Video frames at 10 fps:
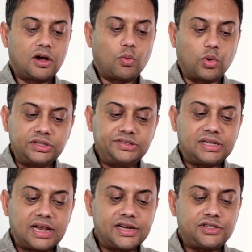What is
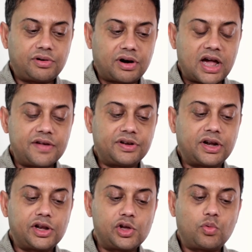it like to arrive in
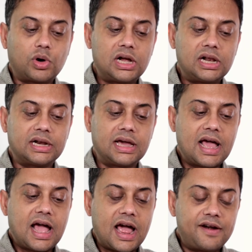a new world
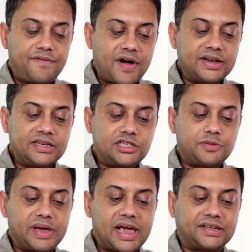and find it to
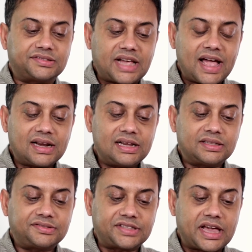be exactly
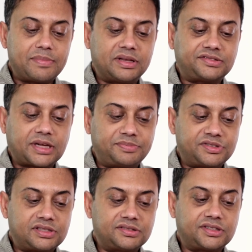the same in
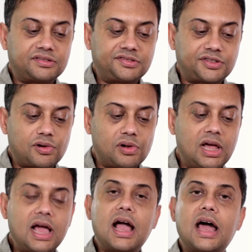substance and
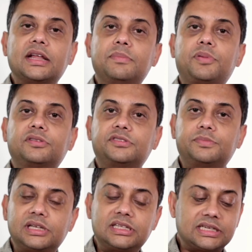soul and
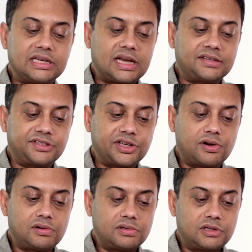impossibility as the
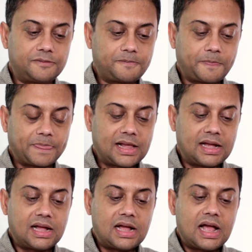old?
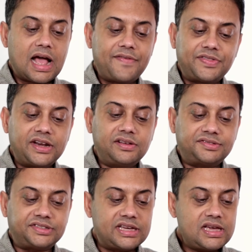And then you
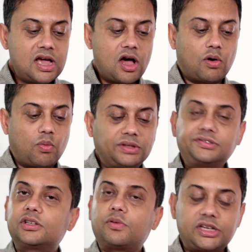see, once
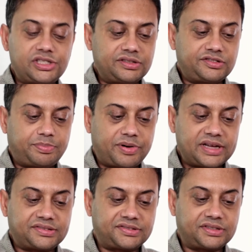the questions
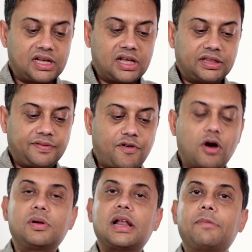press, the
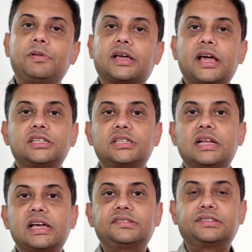formal
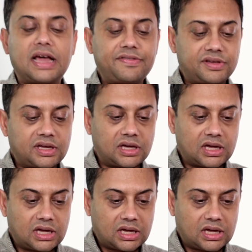application is nothing.